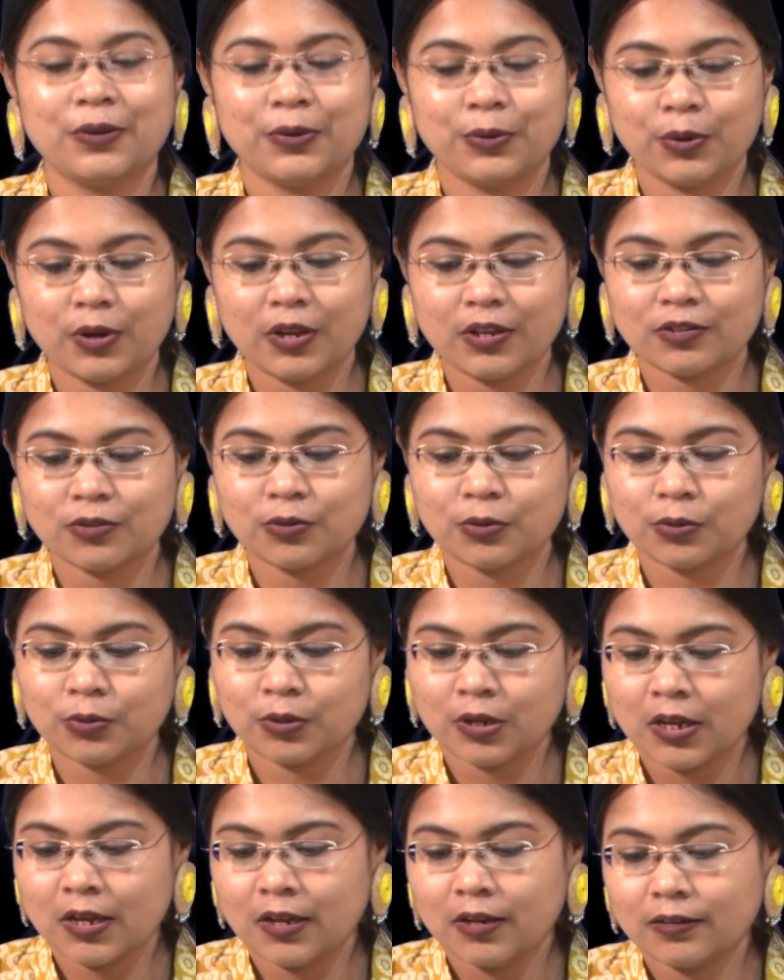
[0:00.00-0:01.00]
Okay. So,
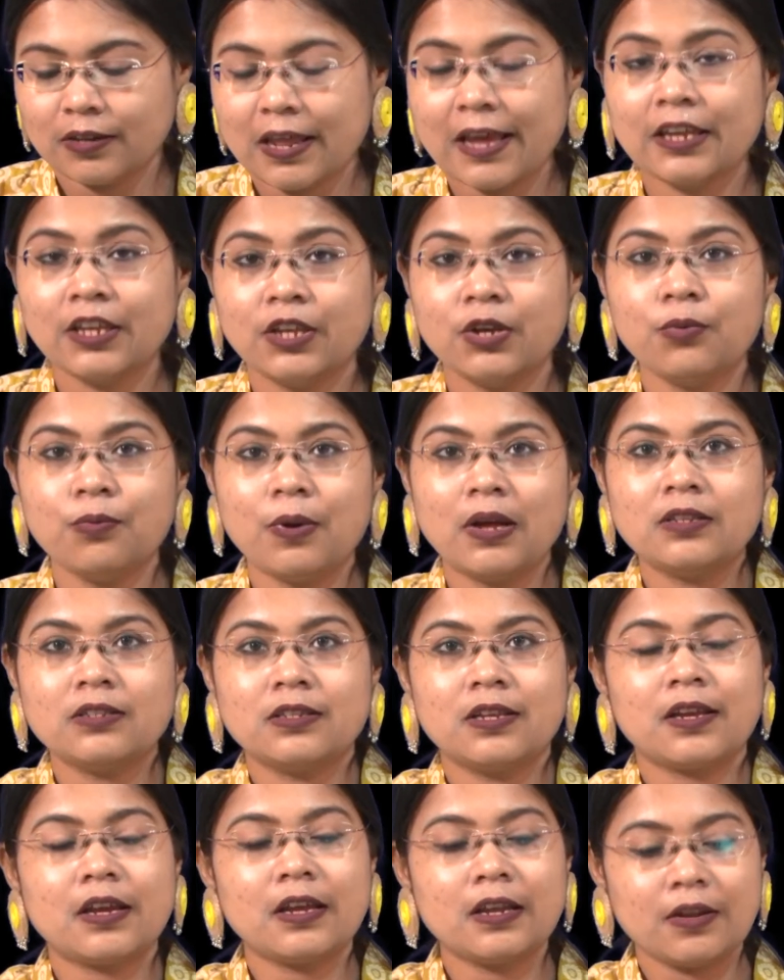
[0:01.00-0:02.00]
thank you once
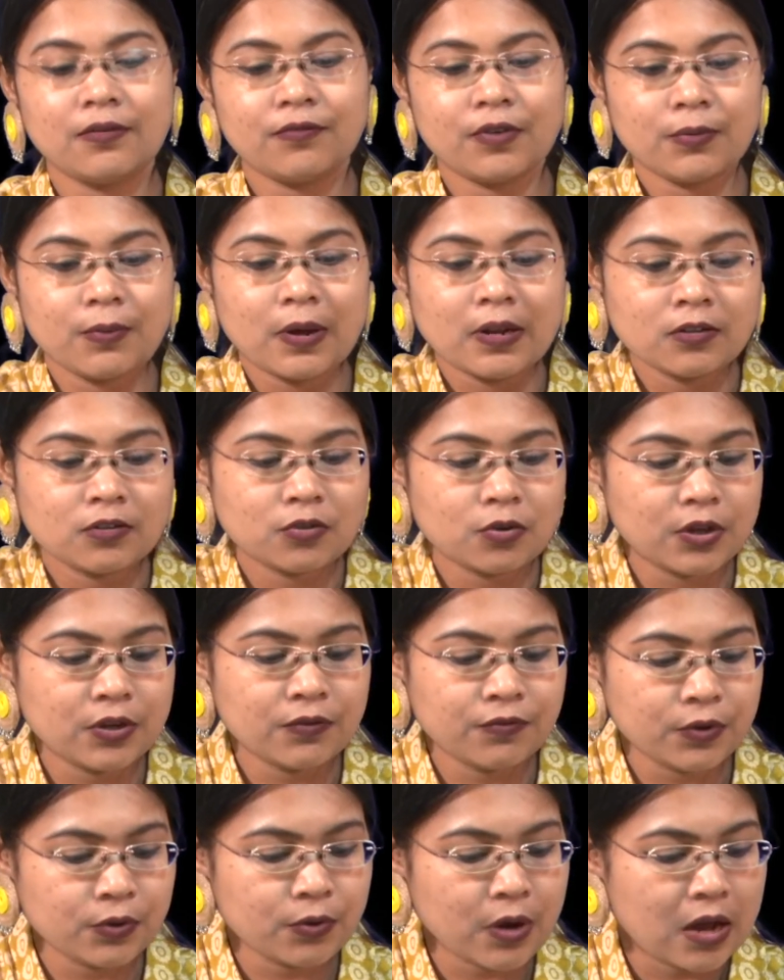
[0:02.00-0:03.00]
again everyone. So,
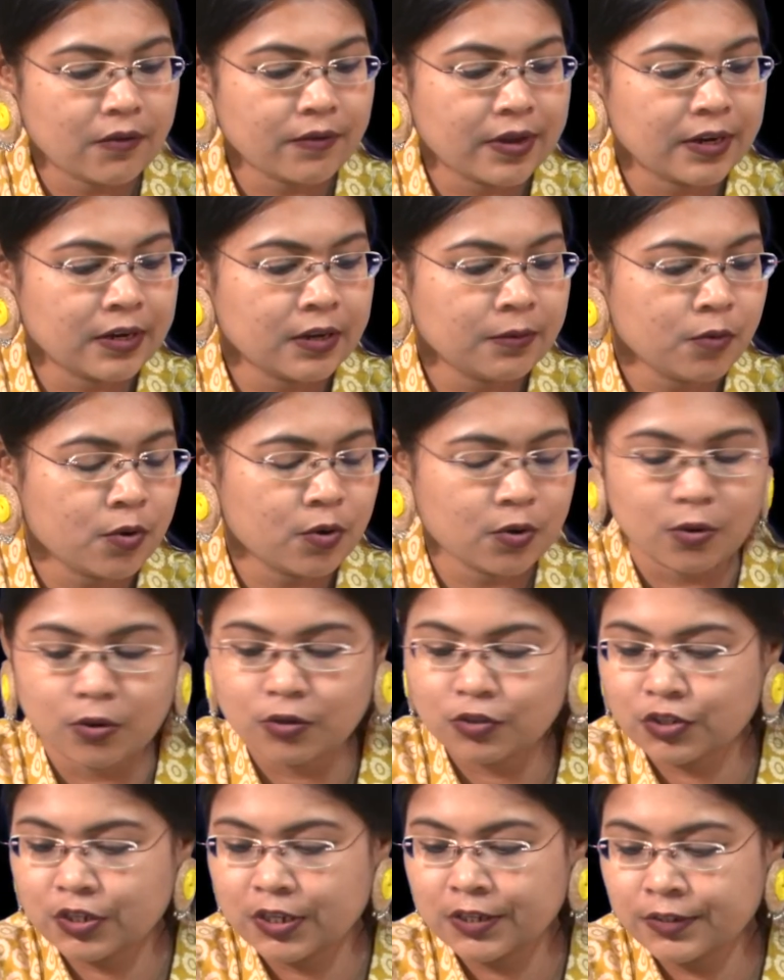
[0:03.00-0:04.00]
if you have any more
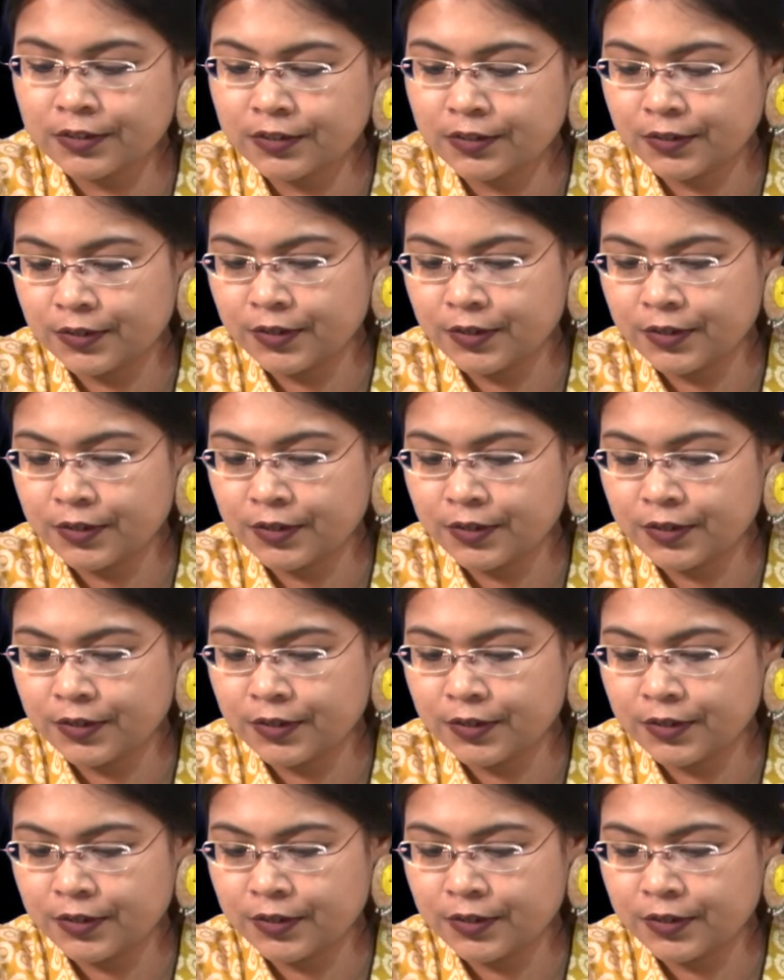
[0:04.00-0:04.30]
questions,